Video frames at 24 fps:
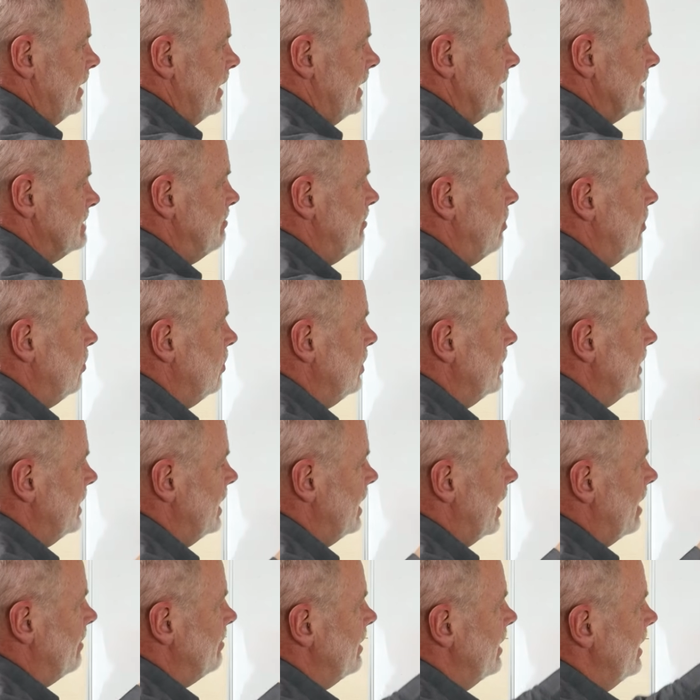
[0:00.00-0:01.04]
it's pulling
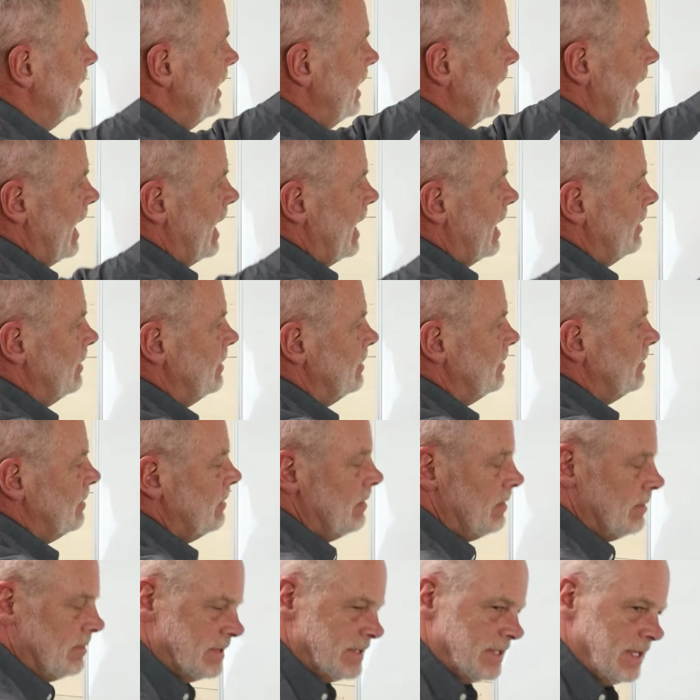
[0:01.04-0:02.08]
up, and
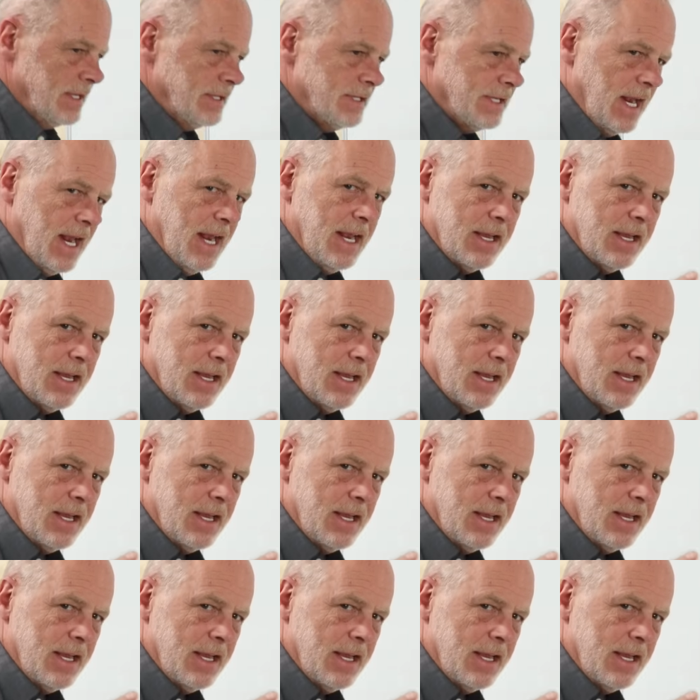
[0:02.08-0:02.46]
since